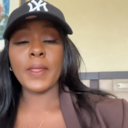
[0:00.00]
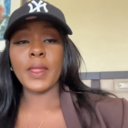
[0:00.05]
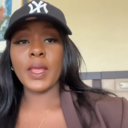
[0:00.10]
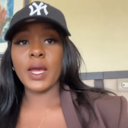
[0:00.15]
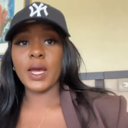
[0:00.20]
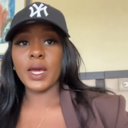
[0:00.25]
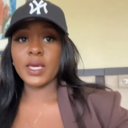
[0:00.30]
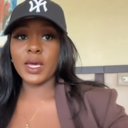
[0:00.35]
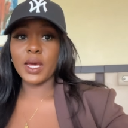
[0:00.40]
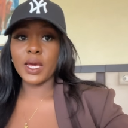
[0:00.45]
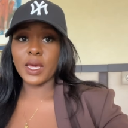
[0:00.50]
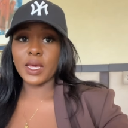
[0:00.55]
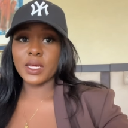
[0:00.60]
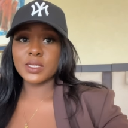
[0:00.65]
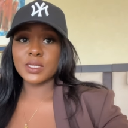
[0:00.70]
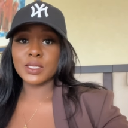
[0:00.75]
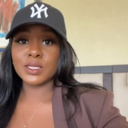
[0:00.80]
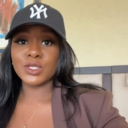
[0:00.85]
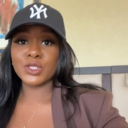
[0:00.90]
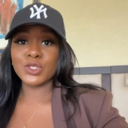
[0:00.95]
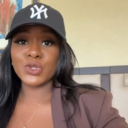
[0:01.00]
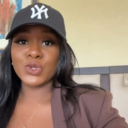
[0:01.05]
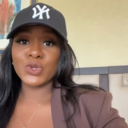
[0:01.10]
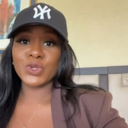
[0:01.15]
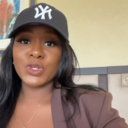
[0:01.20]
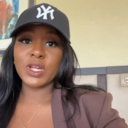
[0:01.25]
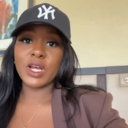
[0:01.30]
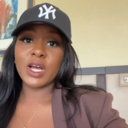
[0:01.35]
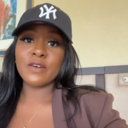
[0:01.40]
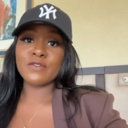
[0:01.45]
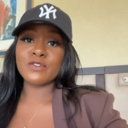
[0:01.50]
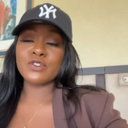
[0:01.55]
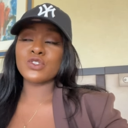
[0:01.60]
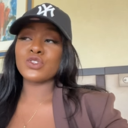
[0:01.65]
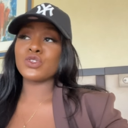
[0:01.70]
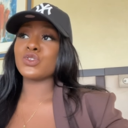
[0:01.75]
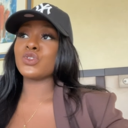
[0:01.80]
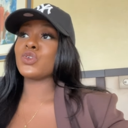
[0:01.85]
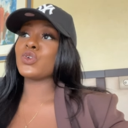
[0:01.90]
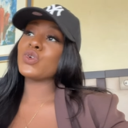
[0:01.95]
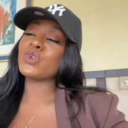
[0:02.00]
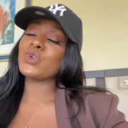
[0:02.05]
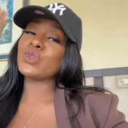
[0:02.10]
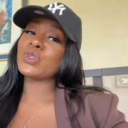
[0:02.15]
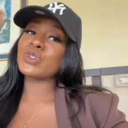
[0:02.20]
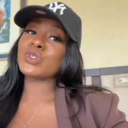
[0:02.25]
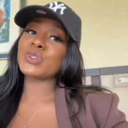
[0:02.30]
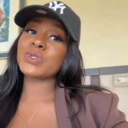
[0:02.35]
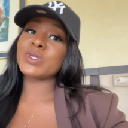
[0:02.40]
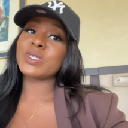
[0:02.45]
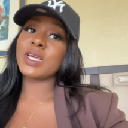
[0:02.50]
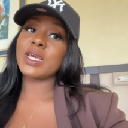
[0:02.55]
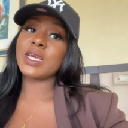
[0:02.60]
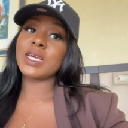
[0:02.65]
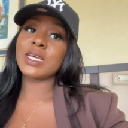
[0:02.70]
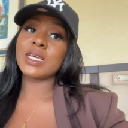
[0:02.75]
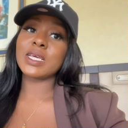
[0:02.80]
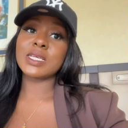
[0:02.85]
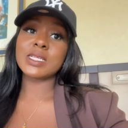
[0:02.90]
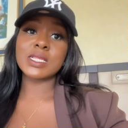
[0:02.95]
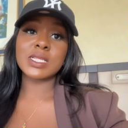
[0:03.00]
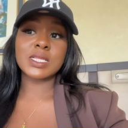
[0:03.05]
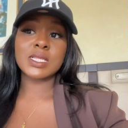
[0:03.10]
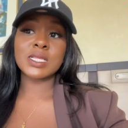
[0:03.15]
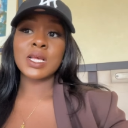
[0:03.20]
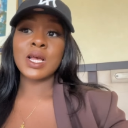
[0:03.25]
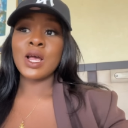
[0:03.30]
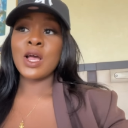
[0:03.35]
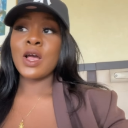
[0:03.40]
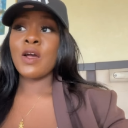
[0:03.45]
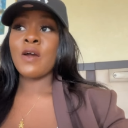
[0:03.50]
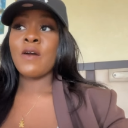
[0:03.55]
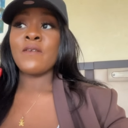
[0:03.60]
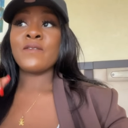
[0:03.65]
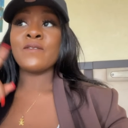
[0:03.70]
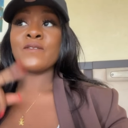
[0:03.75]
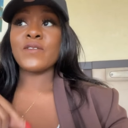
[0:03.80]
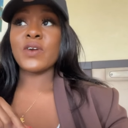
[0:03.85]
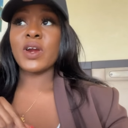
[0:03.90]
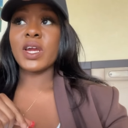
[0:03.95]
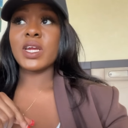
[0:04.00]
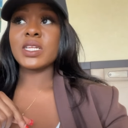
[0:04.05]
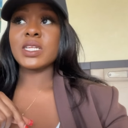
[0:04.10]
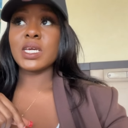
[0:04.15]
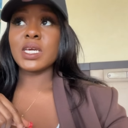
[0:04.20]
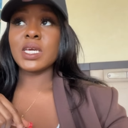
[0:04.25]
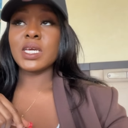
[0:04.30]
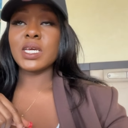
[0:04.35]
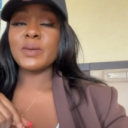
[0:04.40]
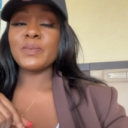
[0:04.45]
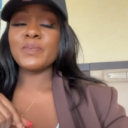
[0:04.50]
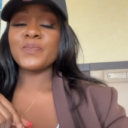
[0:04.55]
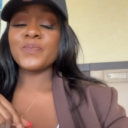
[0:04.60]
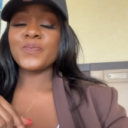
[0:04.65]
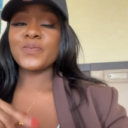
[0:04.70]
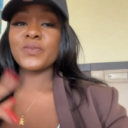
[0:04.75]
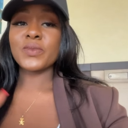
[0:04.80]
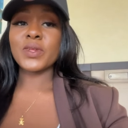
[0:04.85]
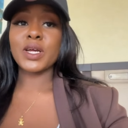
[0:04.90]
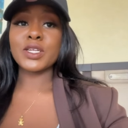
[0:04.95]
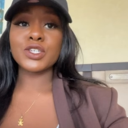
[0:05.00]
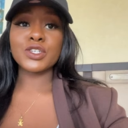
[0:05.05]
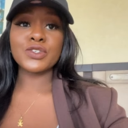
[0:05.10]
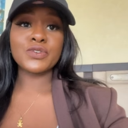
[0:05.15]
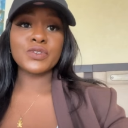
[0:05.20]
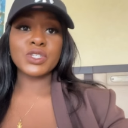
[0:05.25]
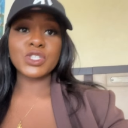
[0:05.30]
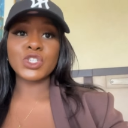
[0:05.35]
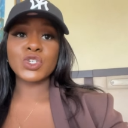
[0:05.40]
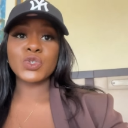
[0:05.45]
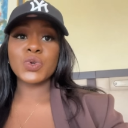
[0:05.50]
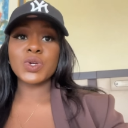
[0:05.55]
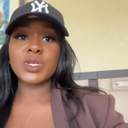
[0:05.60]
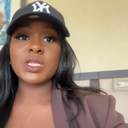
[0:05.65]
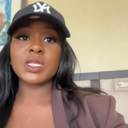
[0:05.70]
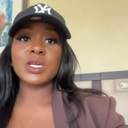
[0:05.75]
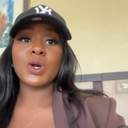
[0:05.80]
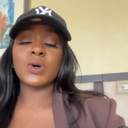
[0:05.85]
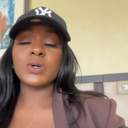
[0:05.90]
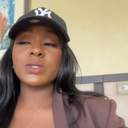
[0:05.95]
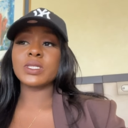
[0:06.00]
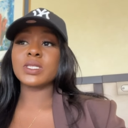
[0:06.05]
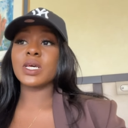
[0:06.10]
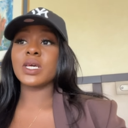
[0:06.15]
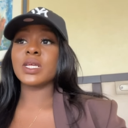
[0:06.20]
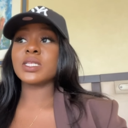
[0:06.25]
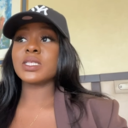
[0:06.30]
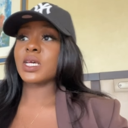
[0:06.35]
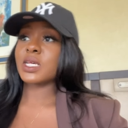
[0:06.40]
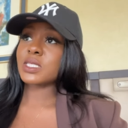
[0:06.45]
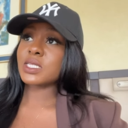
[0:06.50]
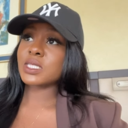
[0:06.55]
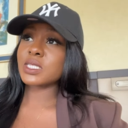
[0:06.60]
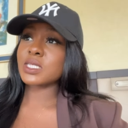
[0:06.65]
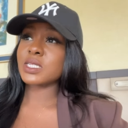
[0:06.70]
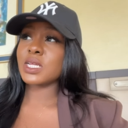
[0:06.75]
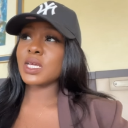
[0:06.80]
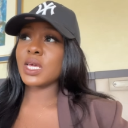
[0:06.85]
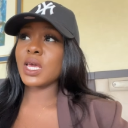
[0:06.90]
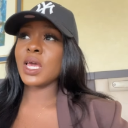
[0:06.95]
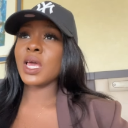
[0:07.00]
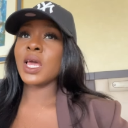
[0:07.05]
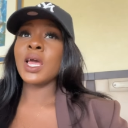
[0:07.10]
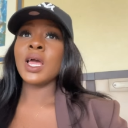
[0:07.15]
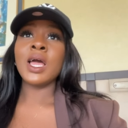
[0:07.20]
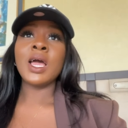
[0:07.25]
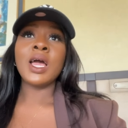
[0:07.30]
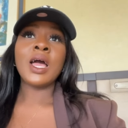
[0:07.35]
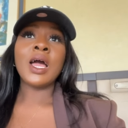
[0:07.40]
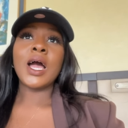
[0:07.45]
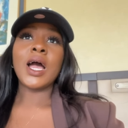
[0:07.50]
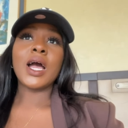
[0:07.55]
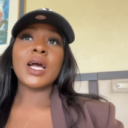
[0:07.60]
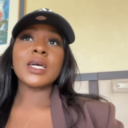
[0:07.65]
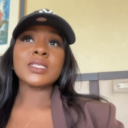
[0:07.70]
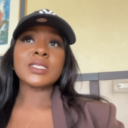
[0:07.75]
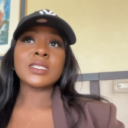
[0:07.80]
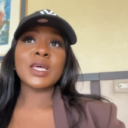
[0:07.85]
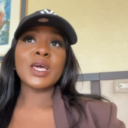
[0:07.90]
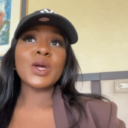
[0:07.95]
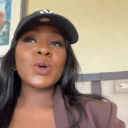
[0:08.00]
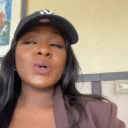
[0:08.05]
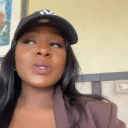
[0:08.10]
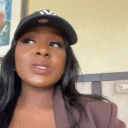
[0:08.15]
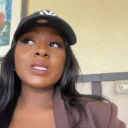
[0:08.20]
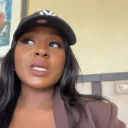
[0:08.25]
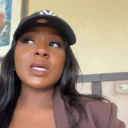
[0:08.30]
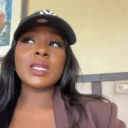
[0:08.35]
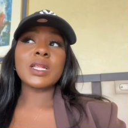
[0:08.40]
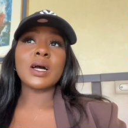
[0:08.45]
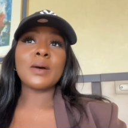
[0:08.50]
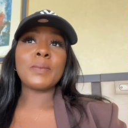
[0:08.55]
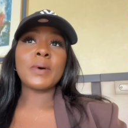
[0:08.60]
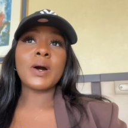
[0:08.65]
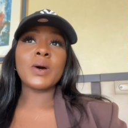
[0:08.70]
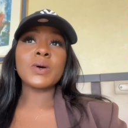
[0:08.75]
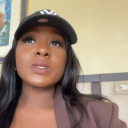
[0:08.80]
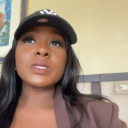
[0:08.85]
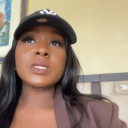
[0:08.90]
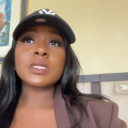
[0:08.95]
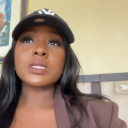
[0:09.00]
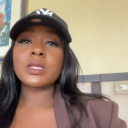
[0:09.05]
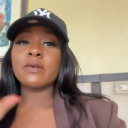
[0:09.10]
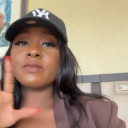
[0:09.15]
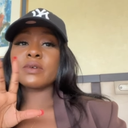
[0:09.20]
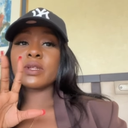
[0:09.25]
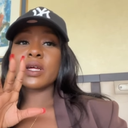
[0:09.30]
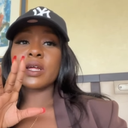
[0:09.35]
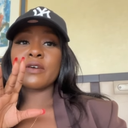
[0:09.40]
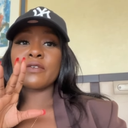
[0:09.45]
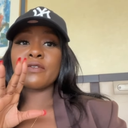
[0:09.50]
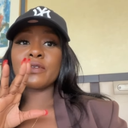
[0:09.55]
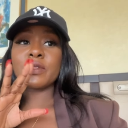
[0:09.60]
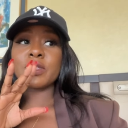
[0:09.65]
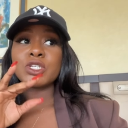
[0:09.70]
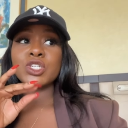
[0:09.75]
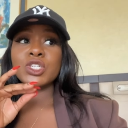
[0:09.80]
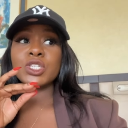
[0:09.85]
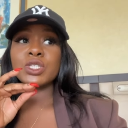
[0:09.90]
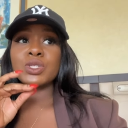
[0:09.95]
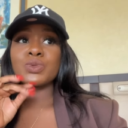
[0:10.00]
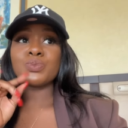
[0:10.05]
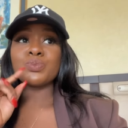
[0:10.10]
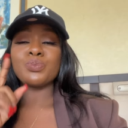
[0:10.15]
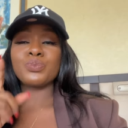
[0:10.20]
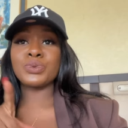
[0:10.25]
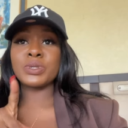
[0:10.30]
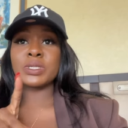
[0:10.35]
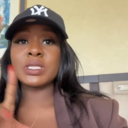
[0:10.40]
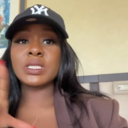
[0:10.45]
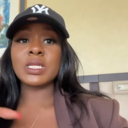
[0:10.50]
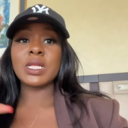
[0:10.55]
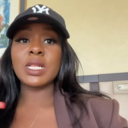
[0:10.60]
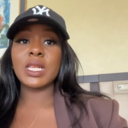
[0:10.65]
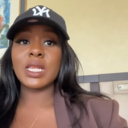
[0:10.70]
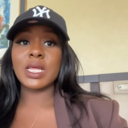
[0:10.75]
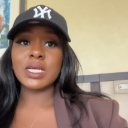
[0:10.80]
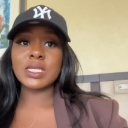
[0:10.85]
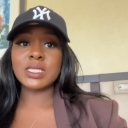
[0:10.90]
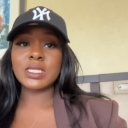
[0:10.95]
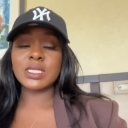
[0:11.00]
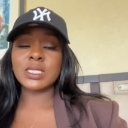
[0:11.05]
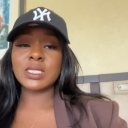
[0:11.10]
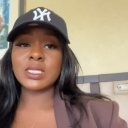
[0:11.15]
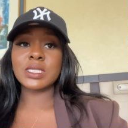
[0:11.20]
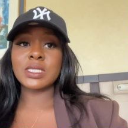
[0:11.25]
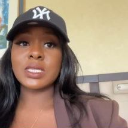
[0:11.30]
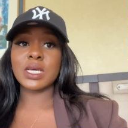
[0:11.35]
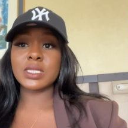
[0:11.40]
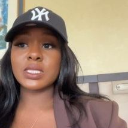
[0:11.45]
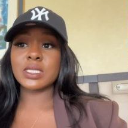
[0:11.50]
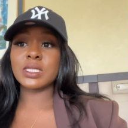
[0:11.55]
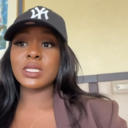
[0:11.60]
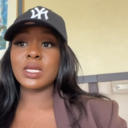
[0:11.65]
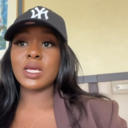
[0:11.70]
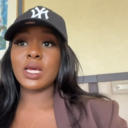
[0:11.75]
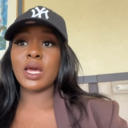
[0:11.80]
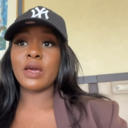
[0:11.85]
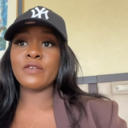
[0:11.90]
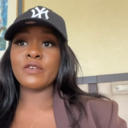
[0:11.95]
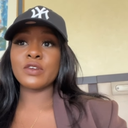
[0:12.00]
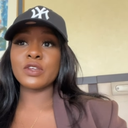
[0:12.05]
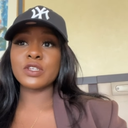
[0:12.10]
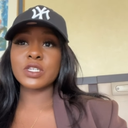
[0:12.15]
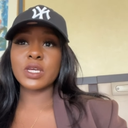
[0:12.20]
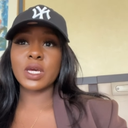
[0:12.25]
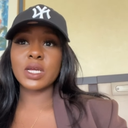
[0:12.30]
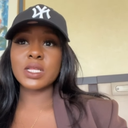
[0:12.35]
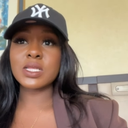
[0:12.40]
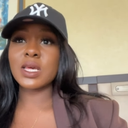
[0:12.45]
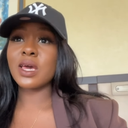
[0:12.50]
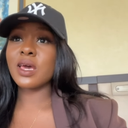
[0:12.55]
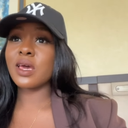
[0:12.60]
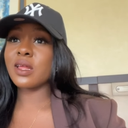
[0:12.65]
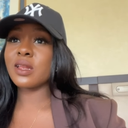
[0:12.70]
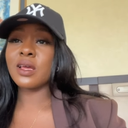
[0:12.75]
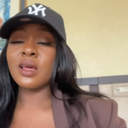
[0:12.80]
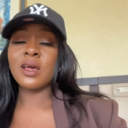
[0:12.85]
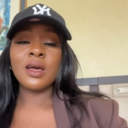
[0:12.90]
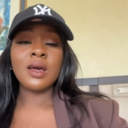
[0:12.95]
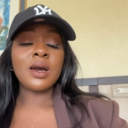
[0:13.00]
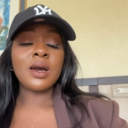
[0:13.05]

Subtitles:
Hi guys, good afternoon. Today is Friday. I just finished creating content yesterday. I started content about 7 and I finished pretty late yesterday. I finished like 10.